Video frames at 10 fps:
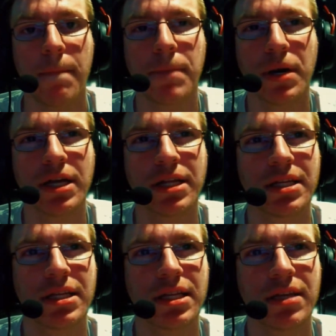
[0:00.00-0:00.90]
But
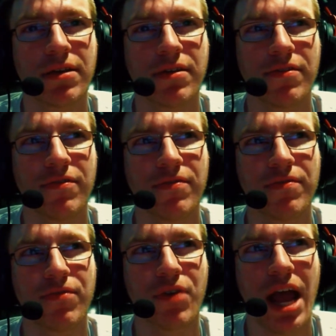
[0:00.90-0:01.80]

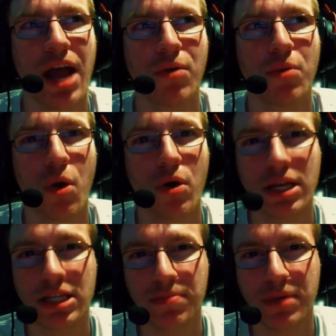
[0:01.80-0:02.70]
for how long
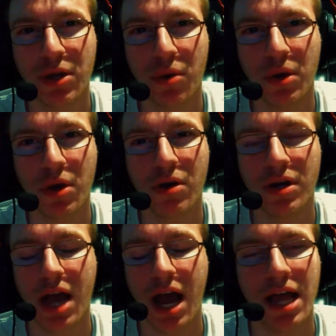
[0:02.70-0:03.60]
it's been going
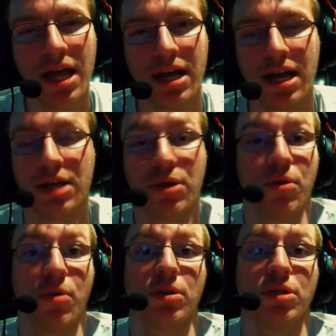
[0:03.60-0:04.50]
on, I, I don't
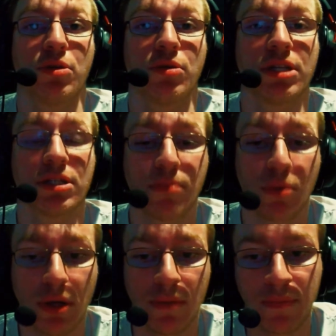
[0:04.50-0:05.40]
know what to do at this
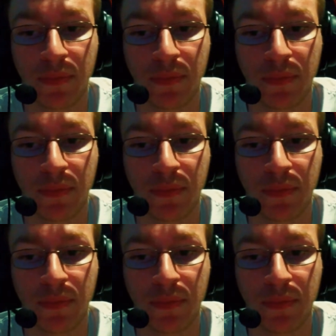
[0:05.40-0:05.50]
point.